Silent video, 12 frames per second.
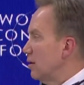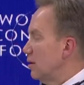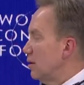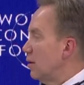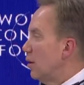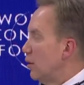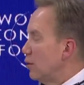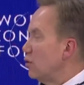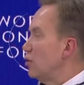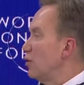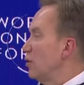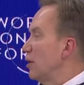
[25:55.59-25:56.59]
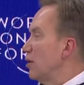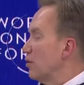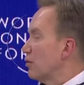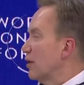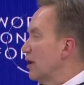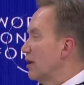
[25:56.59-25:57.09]
How do
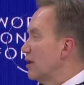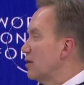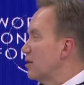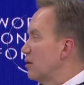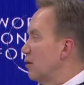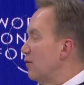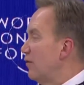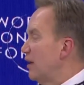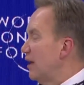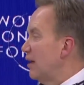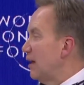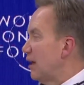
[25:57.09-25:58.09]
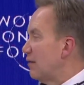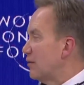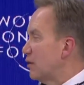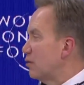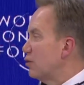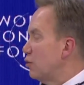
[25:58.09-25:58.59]
Ukrainians now feel
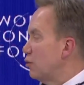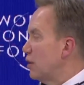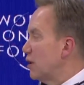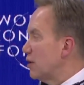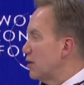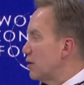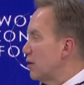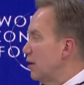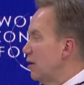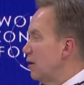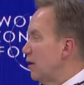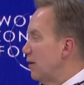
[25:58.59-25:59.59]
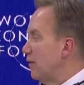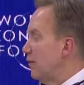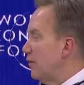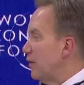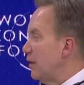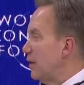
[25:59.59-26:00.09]
after 2 years of